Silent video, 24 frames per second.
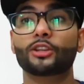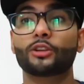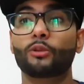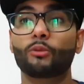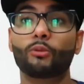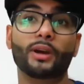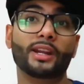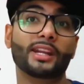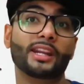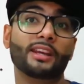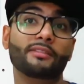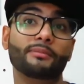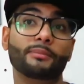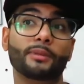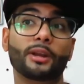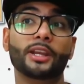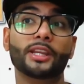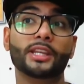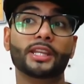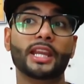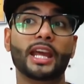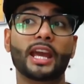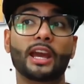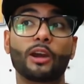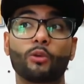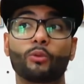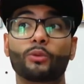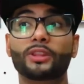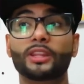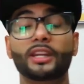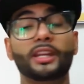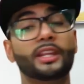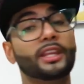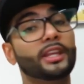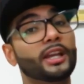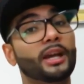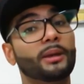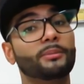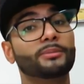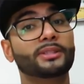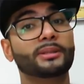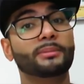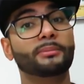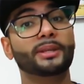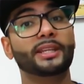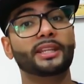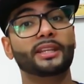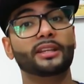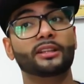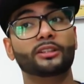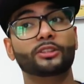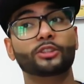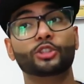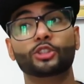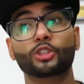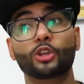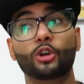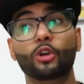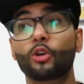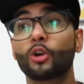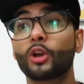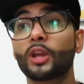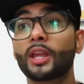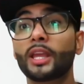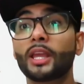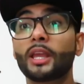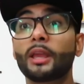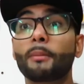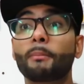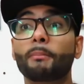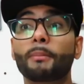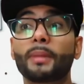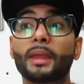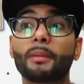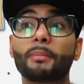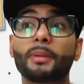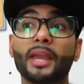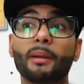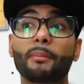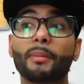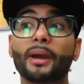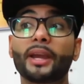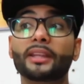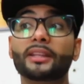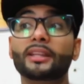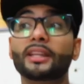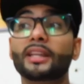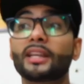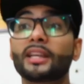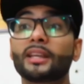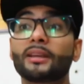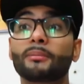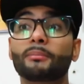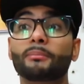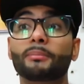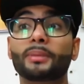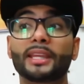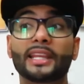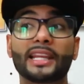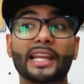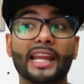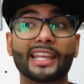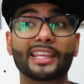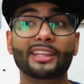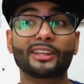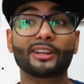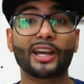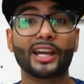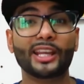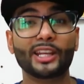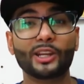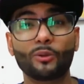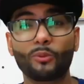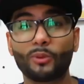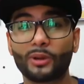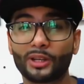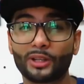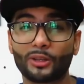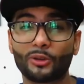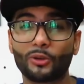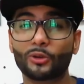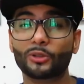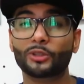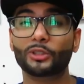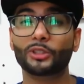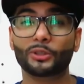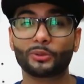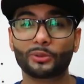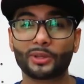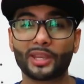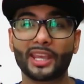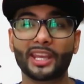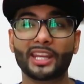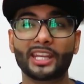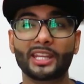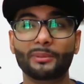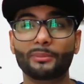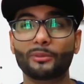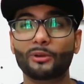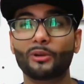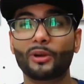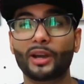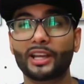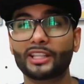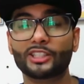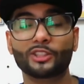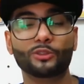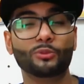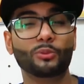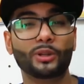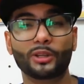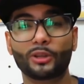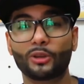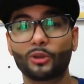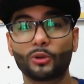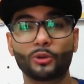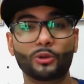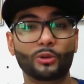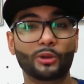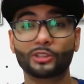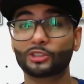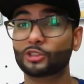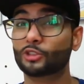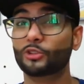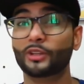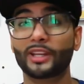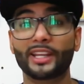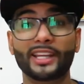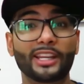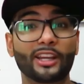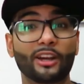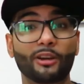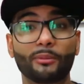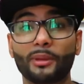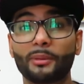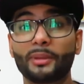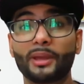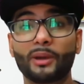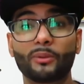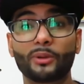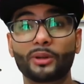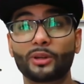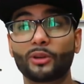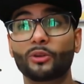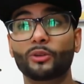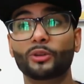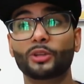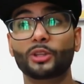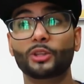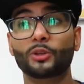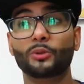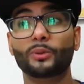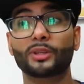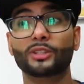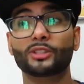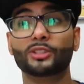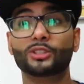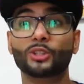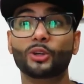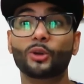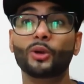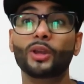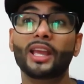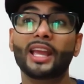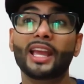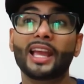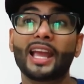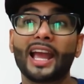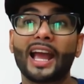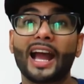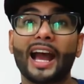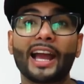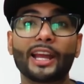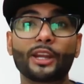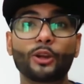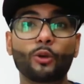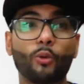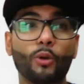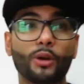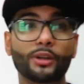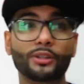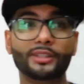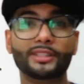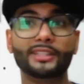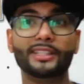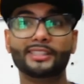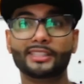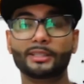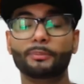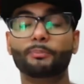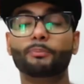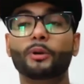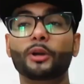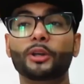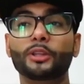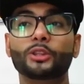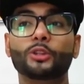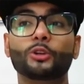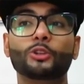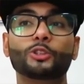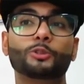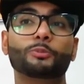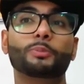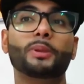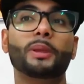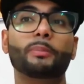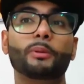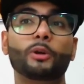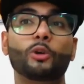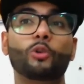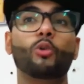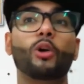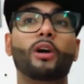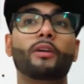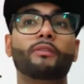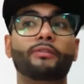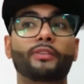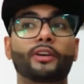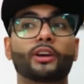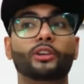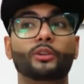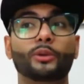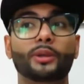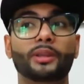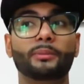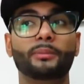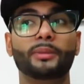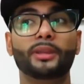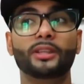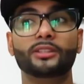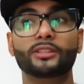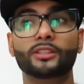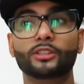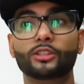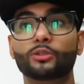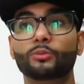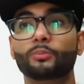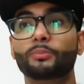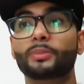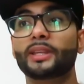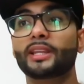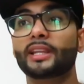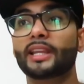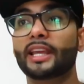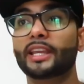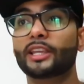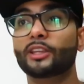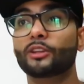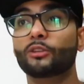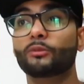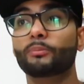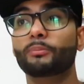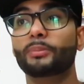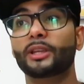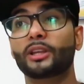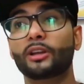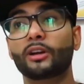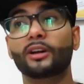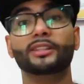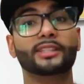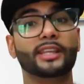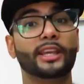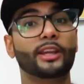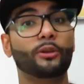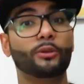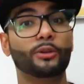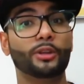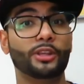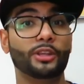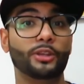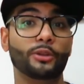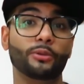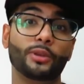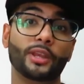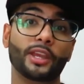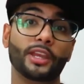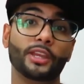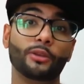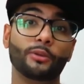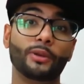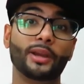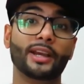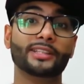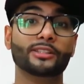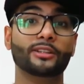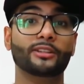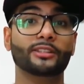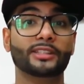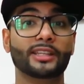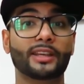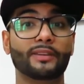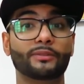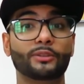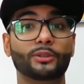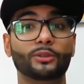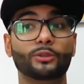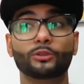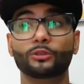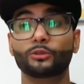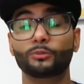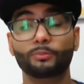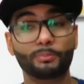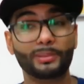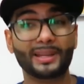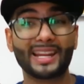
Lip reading: You know, what I am right now, within a year I'm somebody else. So maybe I might be like, you know, I don't want to go to UK anymore, I just want to go to Australia, or maybe I want to go to US. So I don't want to disappoint those people who are following me just to be like, you know, because I go to the UK, you guys also have to do it.